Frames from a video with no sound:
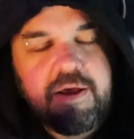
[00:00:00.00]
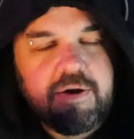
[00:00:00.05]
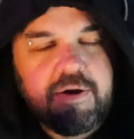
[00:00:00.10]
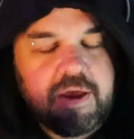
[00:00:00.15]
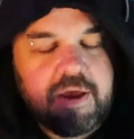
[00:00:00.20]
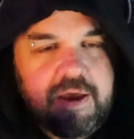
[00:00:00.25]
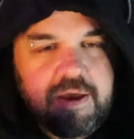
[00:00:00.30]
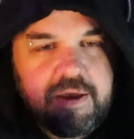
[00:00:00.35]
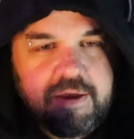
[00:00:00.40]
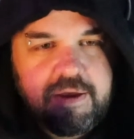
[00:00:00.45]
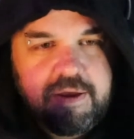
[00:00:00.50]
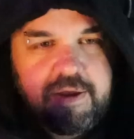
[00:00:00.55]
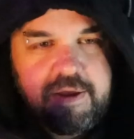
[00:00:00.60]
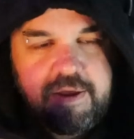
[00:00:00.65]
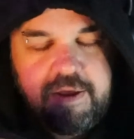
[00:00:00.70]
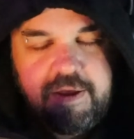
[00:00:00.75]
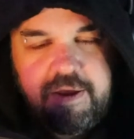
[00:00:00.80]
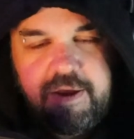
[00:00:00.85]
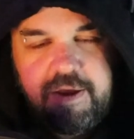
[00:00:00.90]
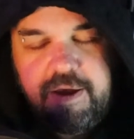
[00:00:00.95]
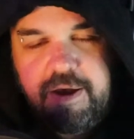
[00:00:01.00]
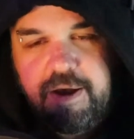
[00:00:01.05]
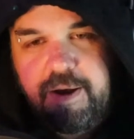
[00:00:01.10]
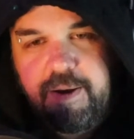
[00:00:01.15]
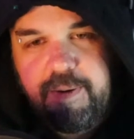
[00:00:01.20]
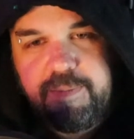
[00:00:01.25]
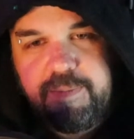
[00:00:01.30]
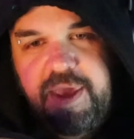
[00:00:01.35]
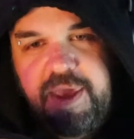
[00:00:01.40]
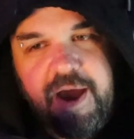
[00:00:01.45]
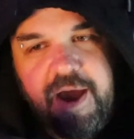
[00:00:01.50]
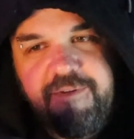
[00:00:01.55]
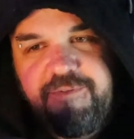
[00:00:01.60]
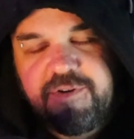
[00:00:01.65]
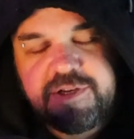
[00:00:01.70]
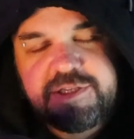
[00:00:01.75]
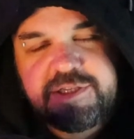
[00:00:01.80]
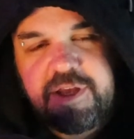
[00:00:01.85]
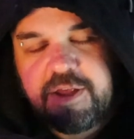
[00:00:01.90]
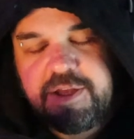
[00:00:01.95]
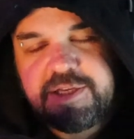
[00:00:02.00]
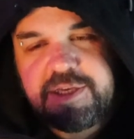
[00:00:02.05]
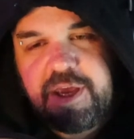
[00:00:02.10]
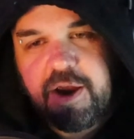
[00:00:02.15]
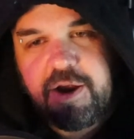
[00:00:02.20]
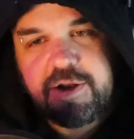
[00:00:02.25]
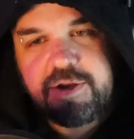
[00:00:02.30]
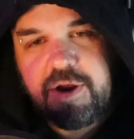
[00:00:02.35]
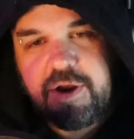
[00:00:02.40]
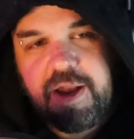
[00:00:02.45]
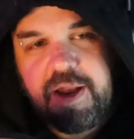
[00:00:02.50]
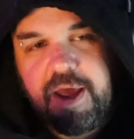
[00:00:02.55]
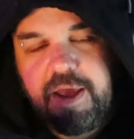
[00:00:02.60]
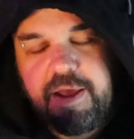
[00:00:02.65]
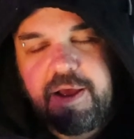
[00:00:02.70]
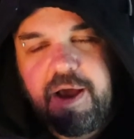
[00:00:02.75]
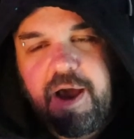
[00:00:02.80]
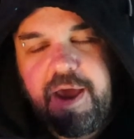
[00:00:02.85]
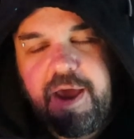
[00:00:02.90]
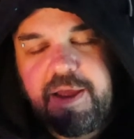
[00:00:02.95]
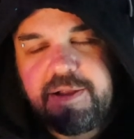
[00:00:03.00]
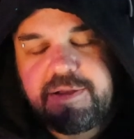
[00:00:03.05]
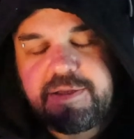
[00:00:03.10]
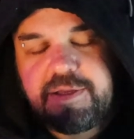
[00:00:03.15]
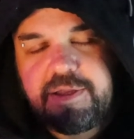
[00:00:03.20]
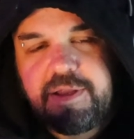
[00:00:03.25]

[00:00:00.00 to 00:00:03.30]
Okay. Um, yeah, I first saw this character and I, I,